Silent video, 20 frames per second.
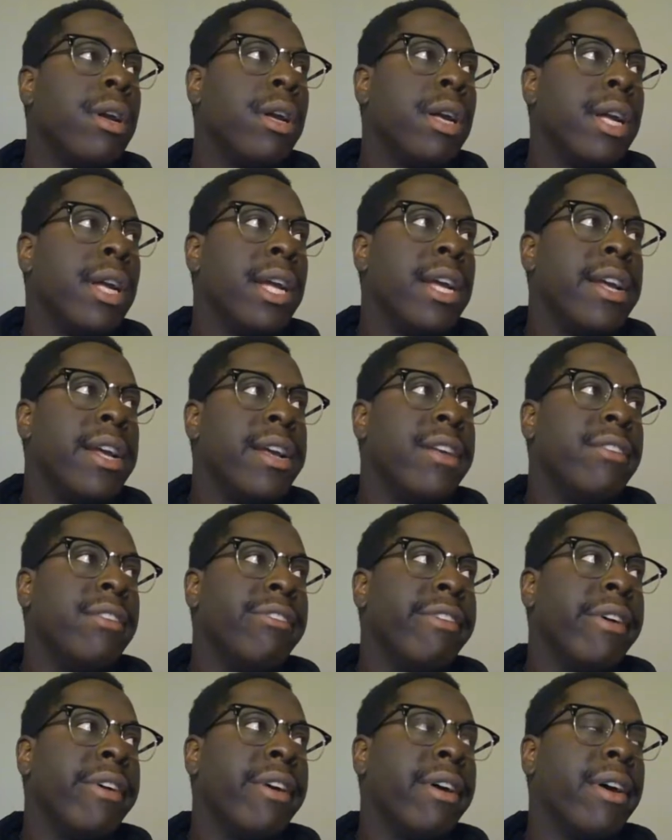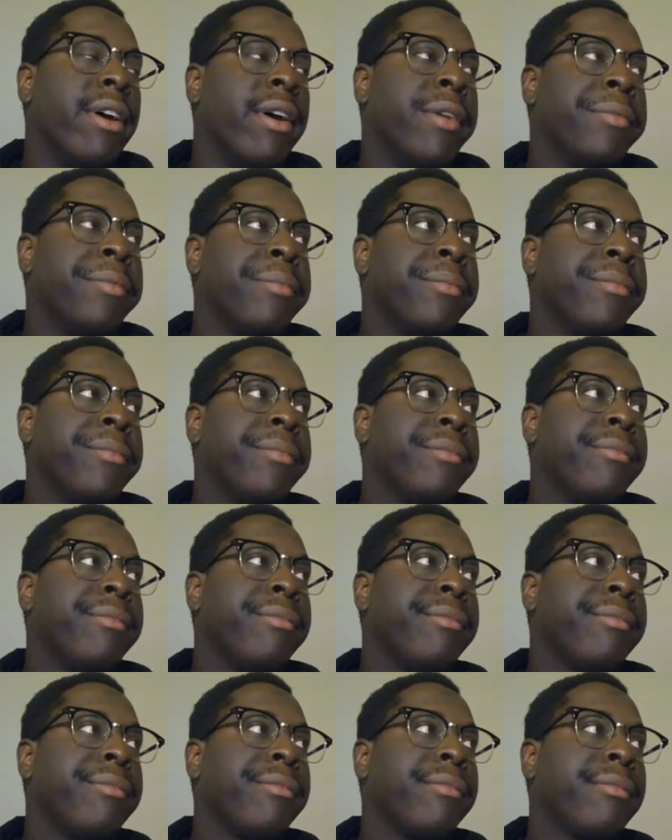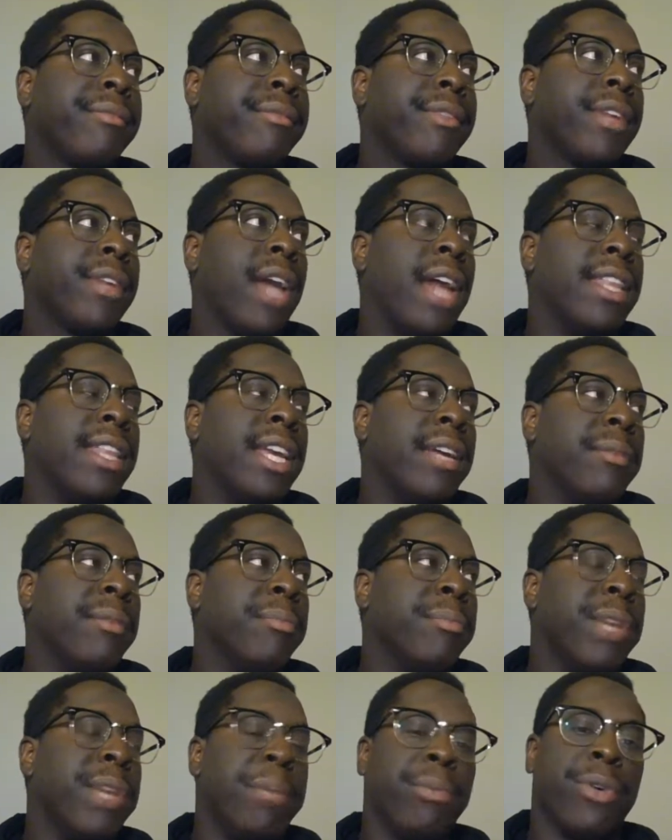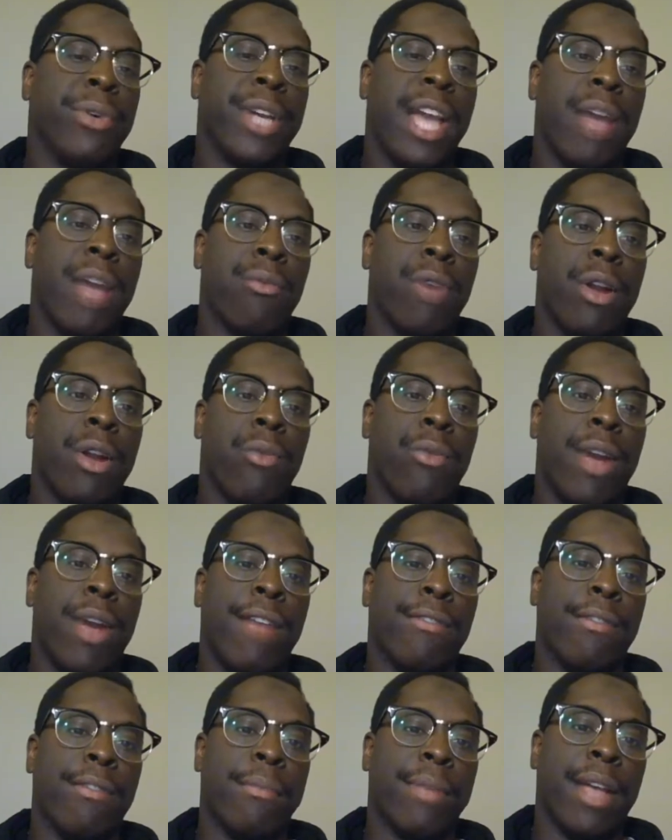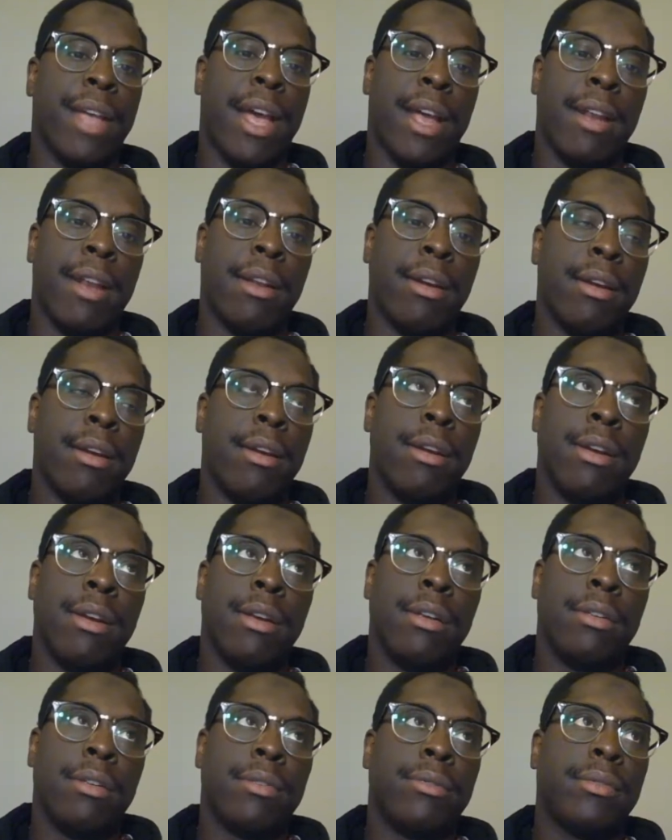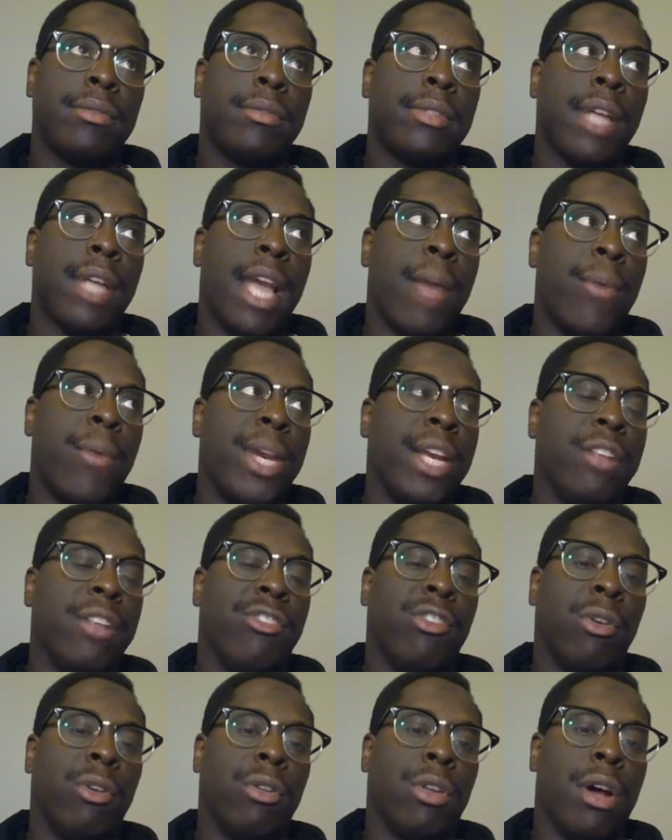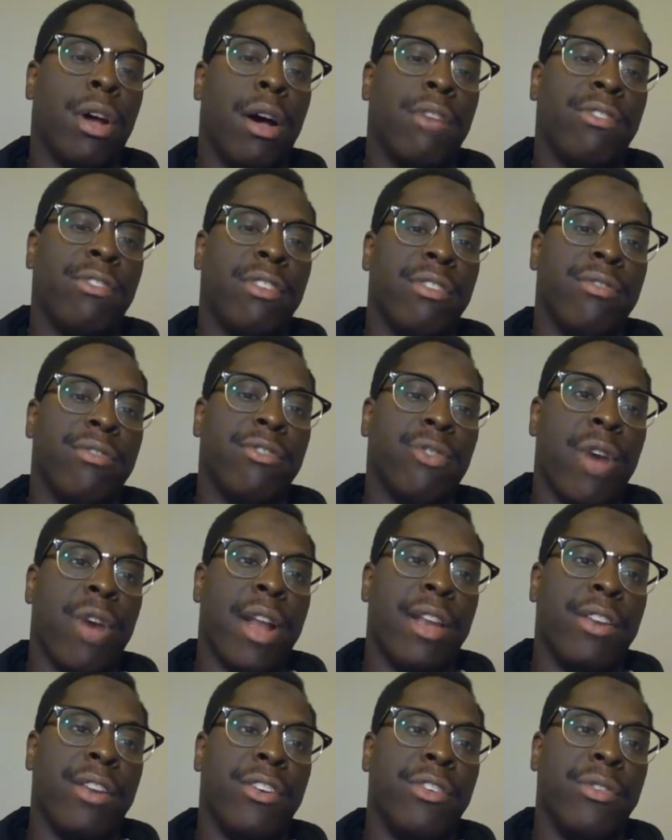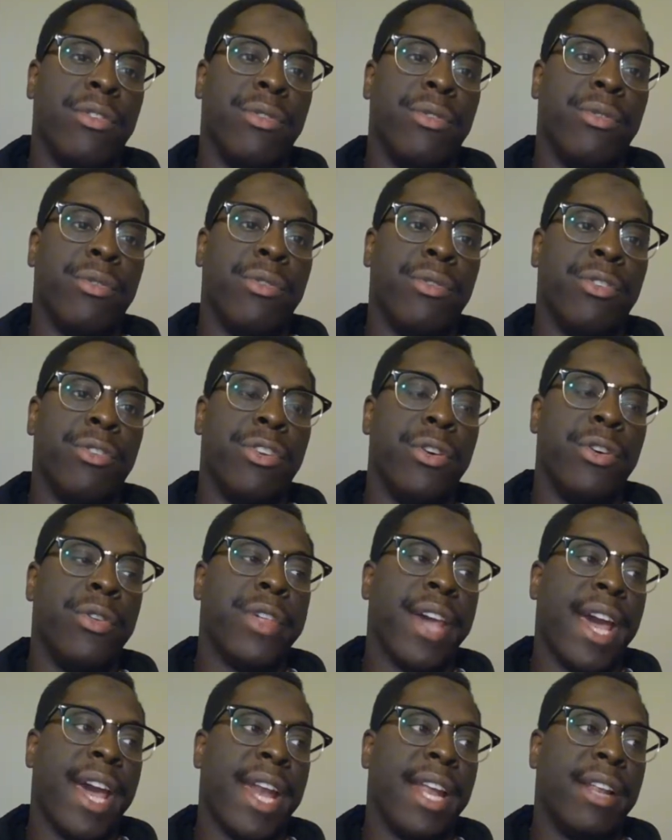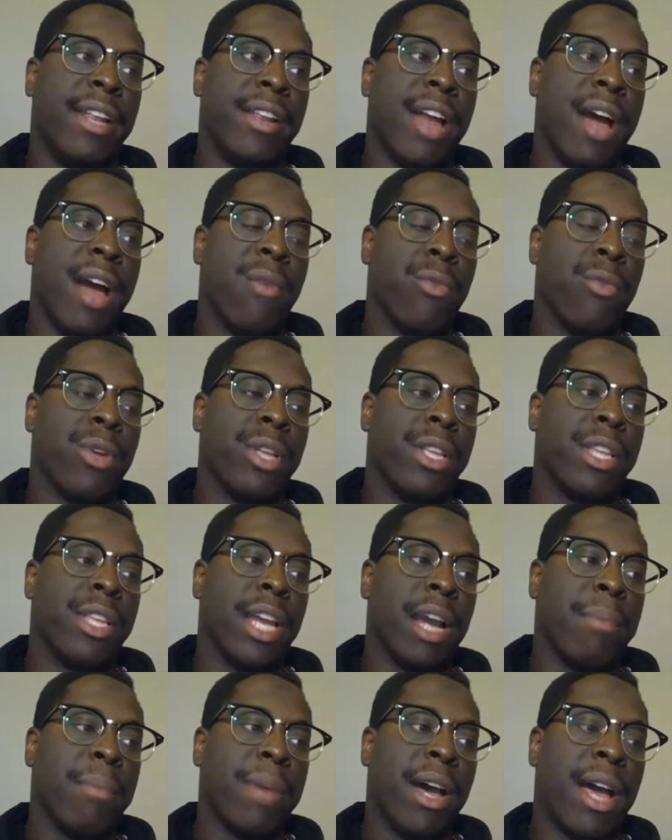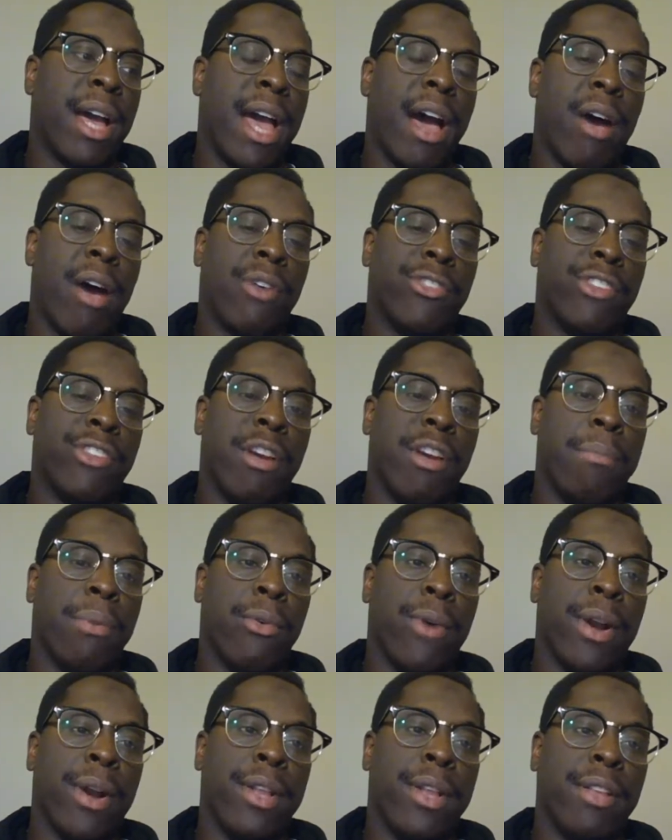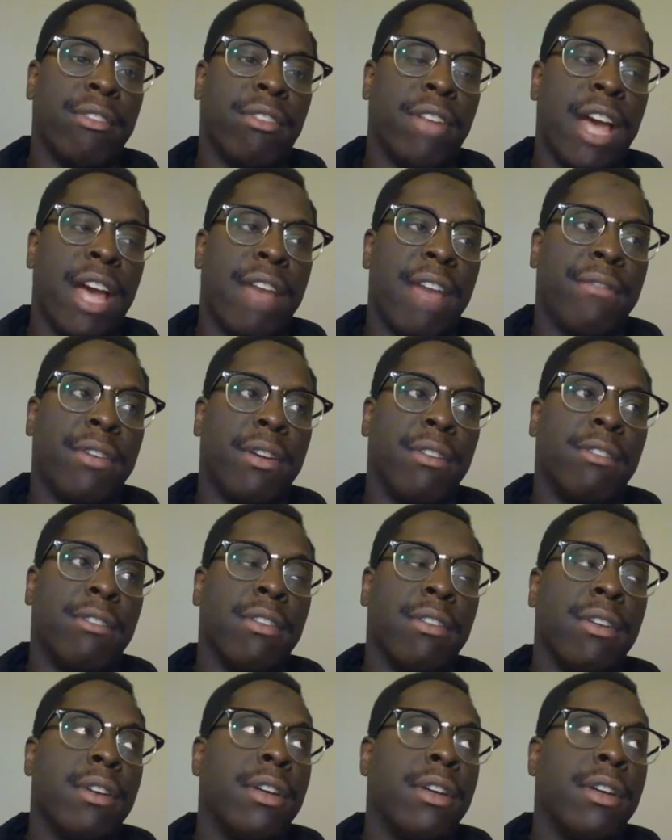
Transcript: is I think people can't run away from that. And we get so lost in trying to do that and not really think about how temporary this life is.